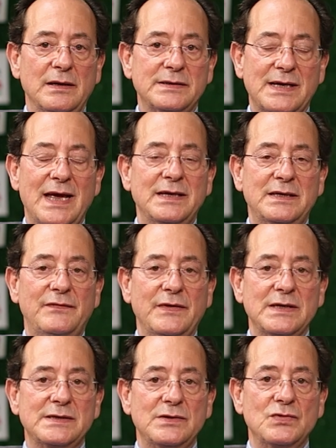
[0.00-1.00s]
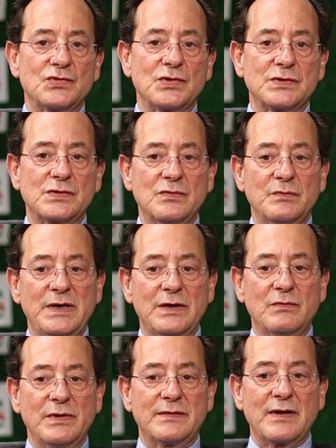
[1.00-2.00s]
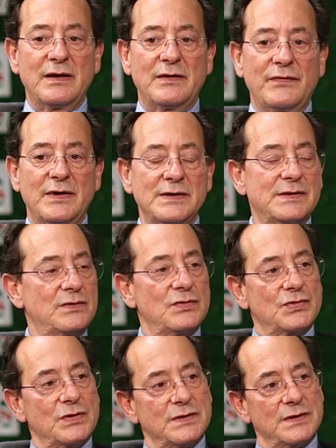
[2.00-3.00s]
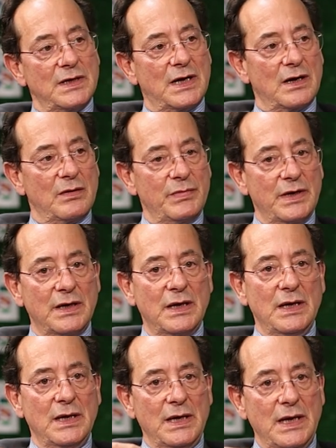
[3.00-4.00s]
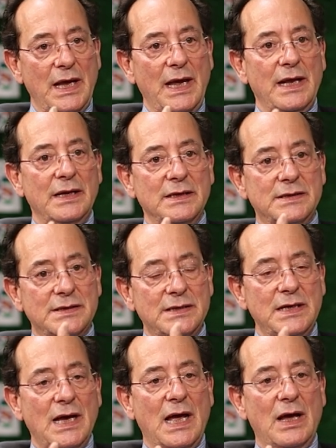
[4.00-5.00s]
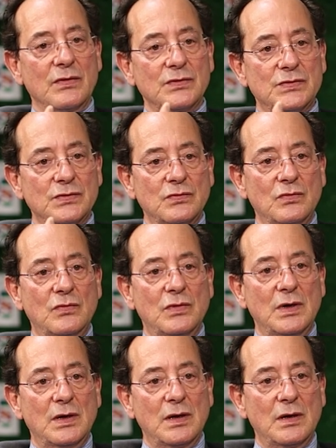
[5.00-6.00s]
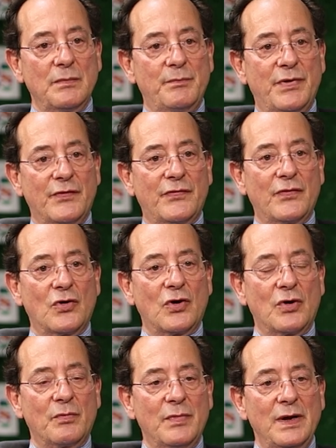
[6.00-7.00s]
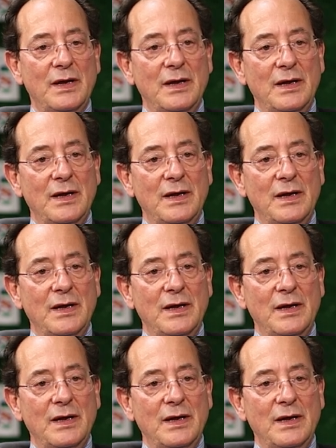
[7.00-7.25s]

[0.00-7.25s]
scientific institutions could meet with scientific institutions in the Caribbean and see how to perform